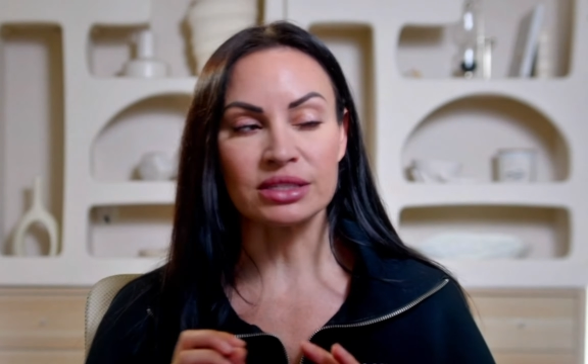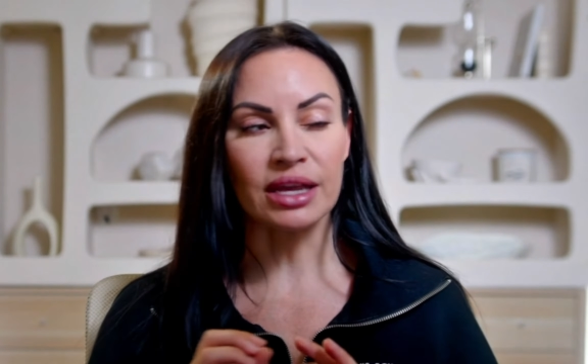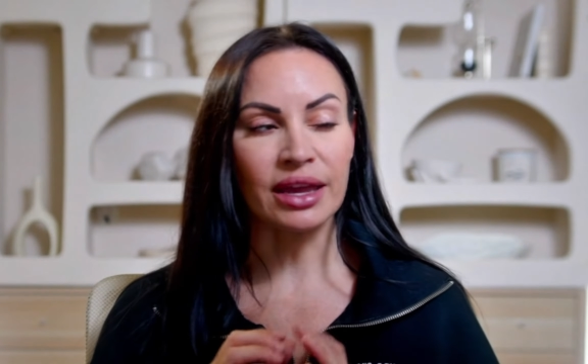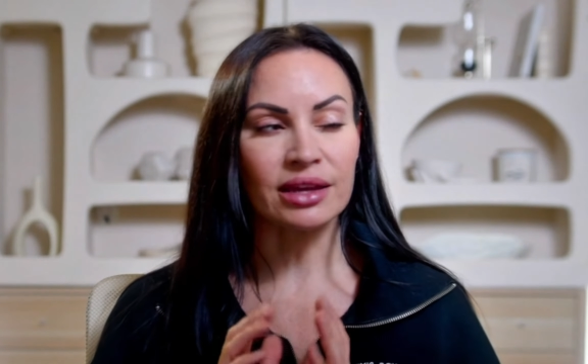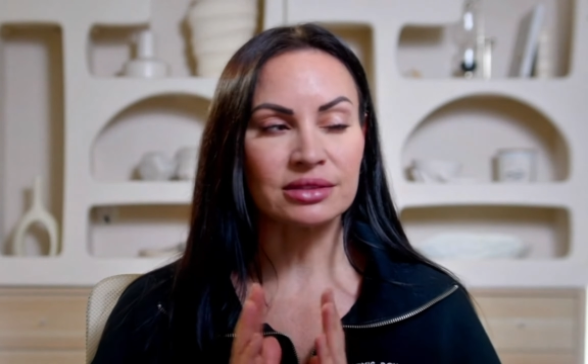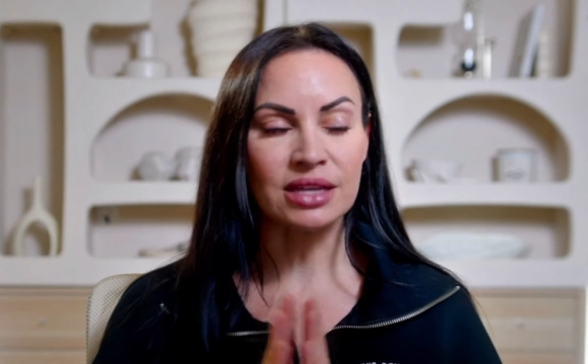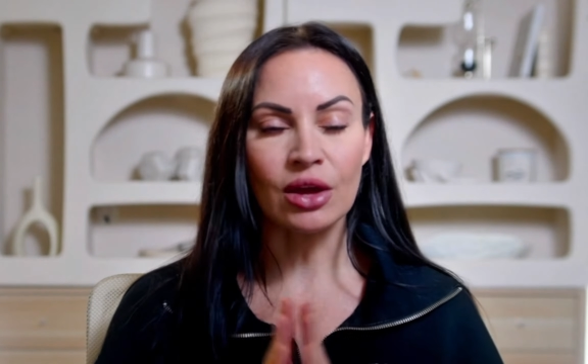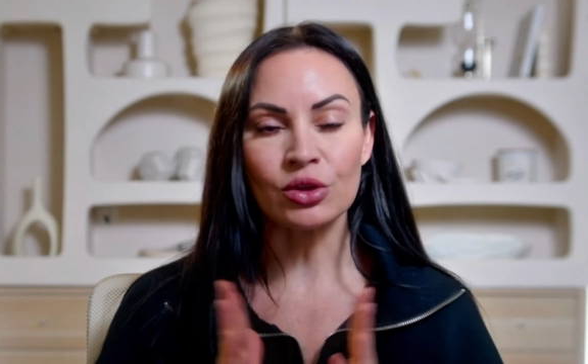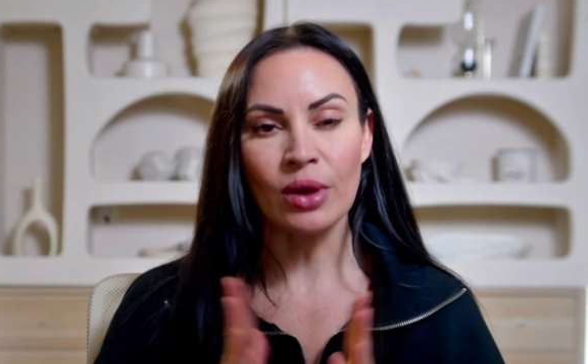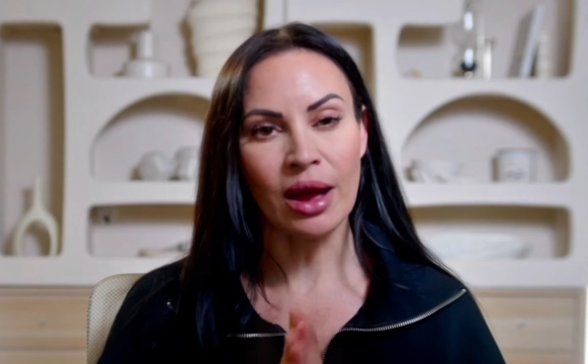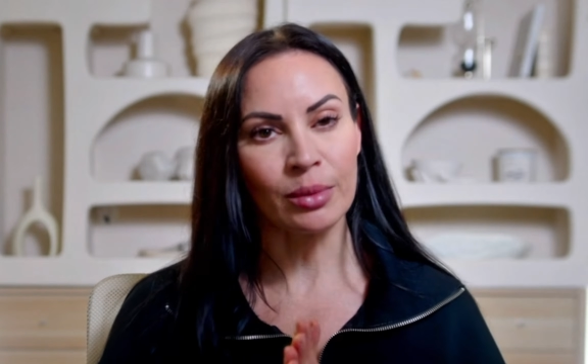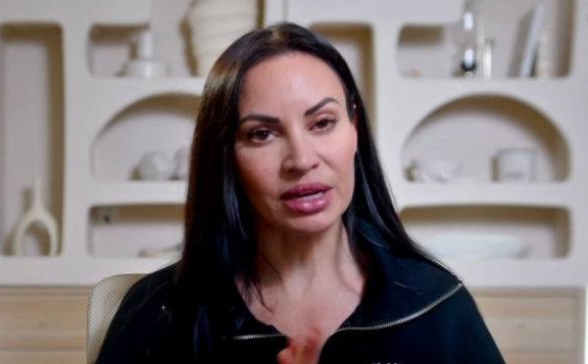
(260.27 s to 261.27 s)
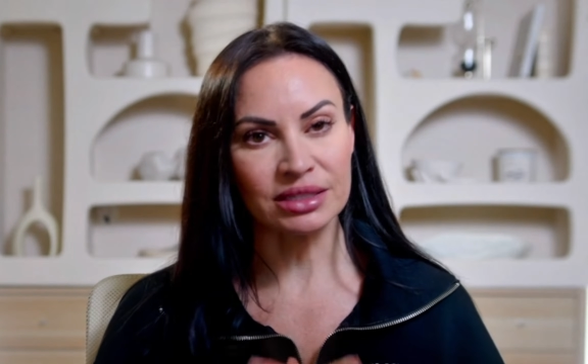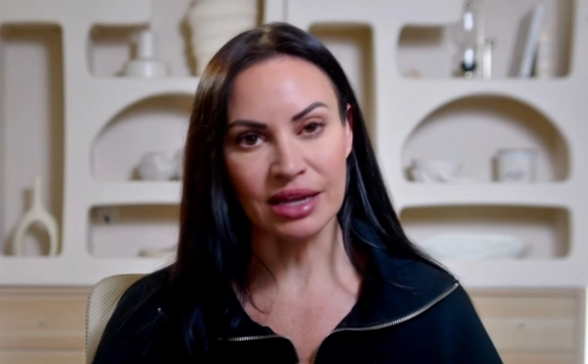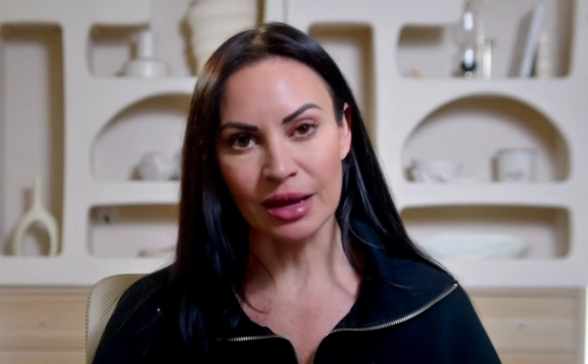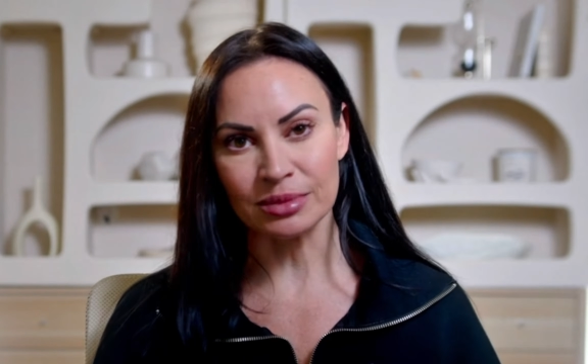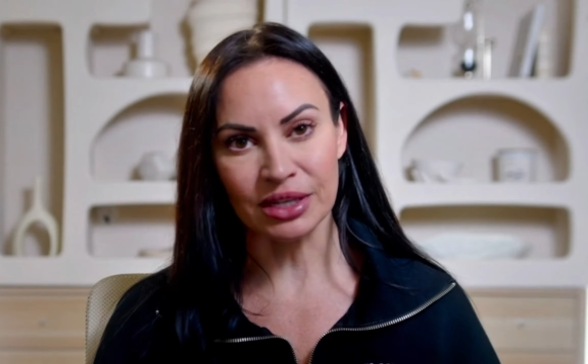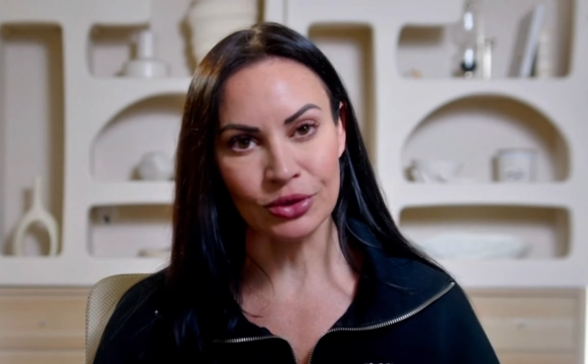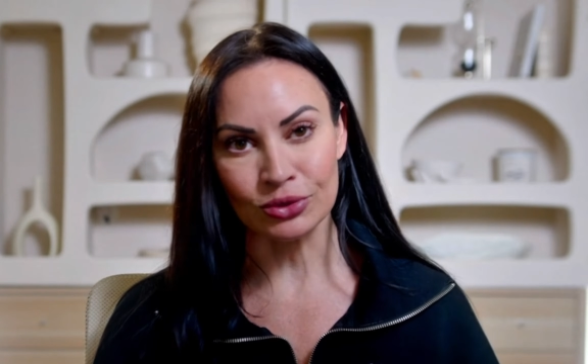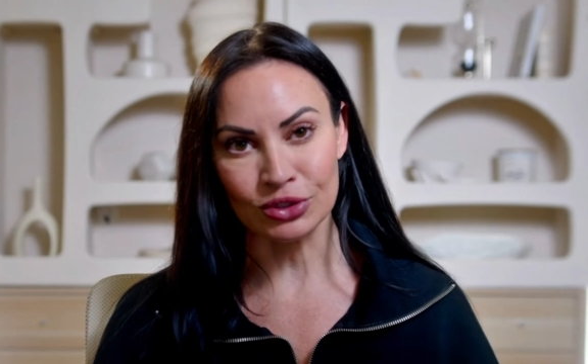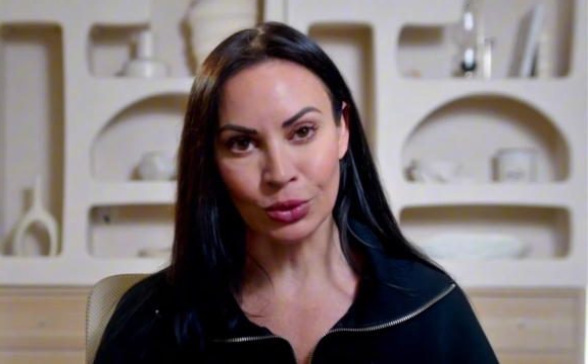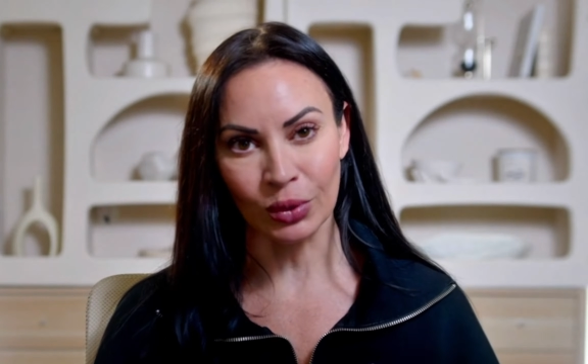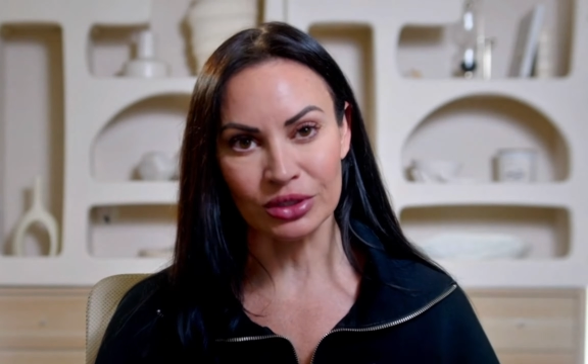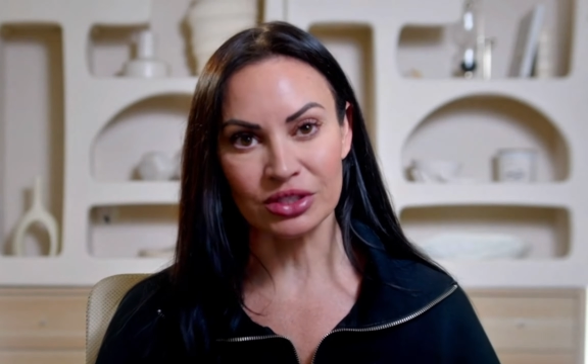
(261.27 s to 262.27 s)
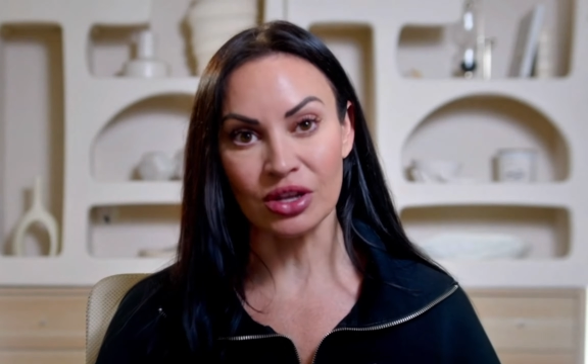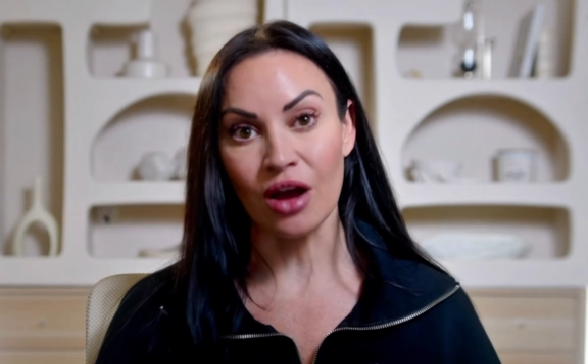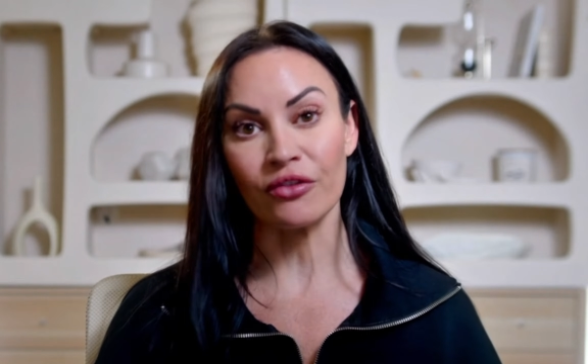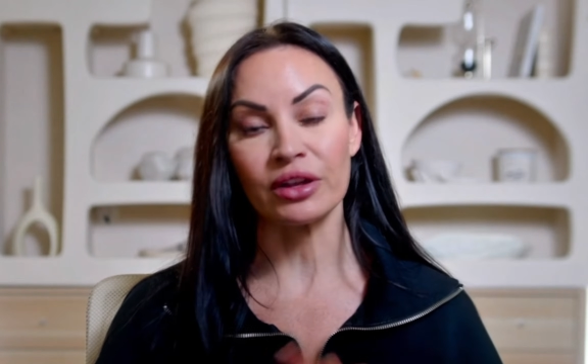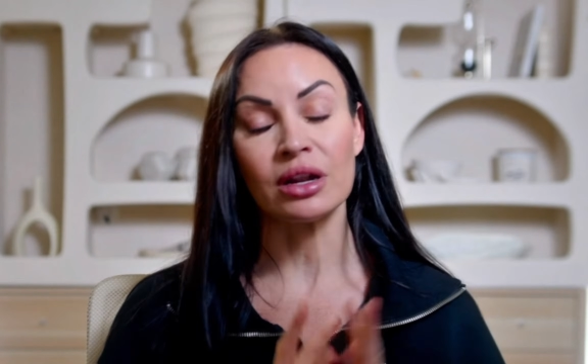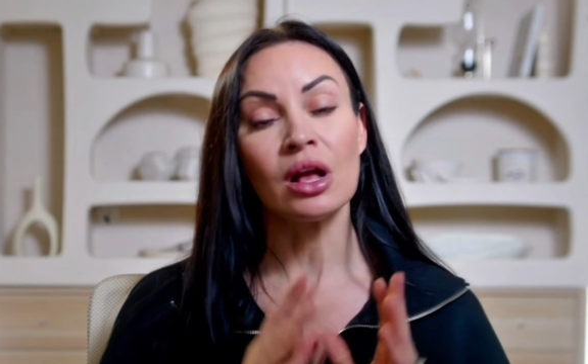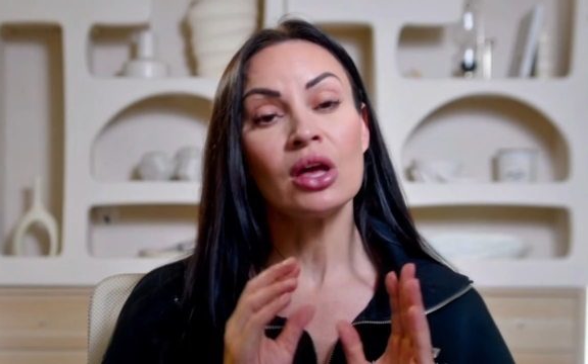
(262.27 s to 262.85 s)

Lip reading: I can't tell you how many times I use the word soften.